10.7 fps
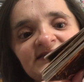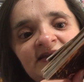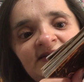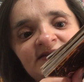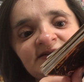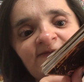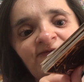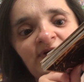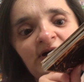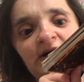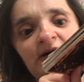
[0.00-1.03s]
is
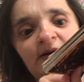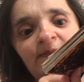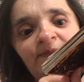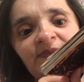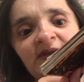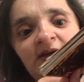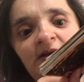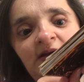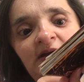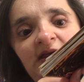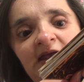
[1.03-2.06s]
from
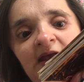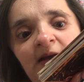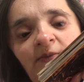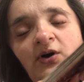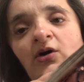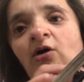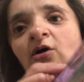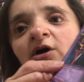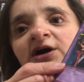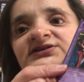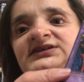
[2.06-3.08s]

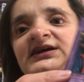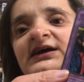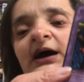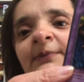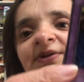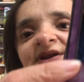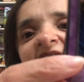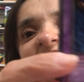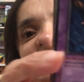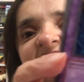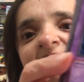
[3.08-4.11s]
MRD. I believe that's